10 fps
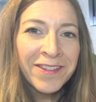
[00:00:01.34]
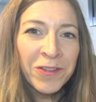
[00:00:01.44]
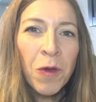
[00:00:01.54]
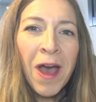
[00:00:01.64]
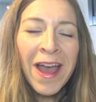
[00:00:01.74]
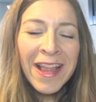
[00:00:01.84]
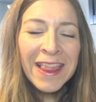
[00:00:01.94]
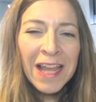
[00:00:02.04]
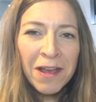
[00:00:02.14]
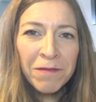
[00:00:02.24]
So I
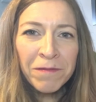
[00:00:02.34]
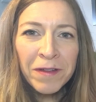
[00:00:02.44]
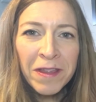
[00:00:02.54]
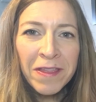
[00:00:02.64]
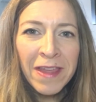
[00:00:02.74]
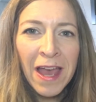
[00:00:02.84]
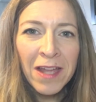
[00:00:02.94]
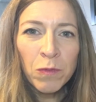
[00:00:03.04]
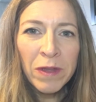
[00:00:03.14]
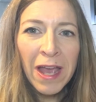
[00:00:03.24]
love
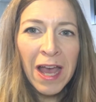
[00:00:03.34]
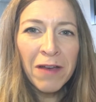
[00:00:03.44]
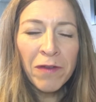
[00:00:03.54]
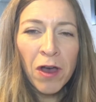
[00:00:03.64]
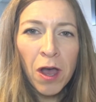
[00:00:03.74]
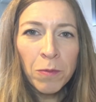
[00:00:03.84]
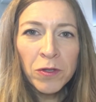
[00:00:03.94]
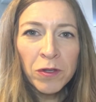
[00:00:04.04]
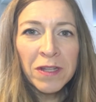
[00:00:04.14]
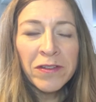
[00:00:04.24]
that we have
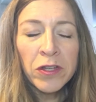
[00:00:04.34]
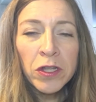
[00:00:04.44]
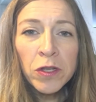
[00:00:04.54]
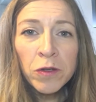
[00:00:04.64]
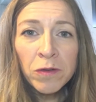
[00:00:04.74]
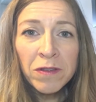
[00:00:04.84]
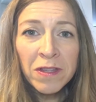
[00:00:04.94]
opportunities to use